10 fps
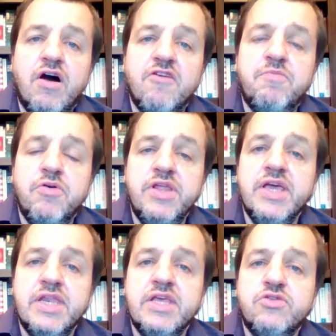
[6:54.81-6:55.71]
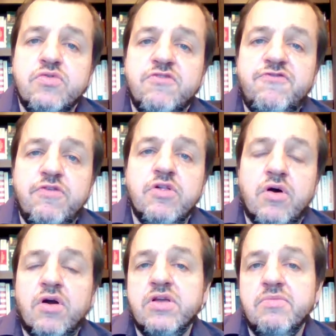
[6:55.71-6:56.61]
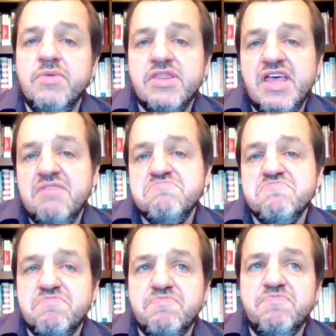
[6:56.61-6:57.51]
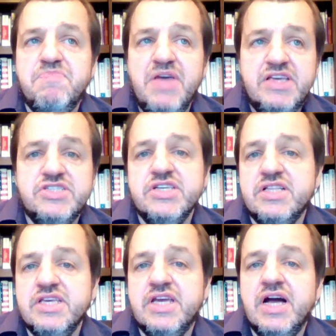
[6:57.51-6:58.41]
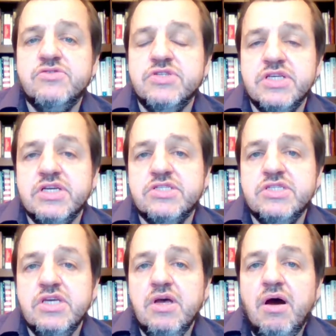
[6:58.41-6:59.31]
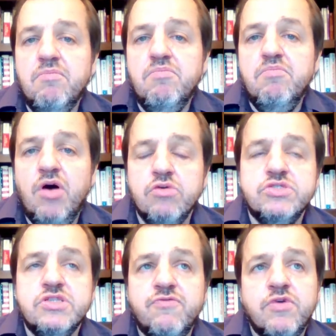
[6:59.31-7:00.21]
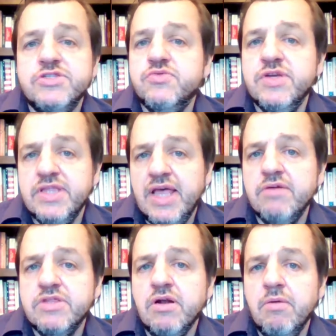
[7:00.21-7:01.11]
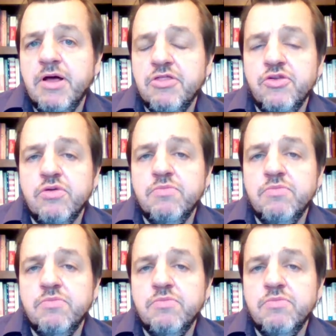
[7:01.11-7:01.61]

putting it into a full argument that basically contradicts most of what is written out there about third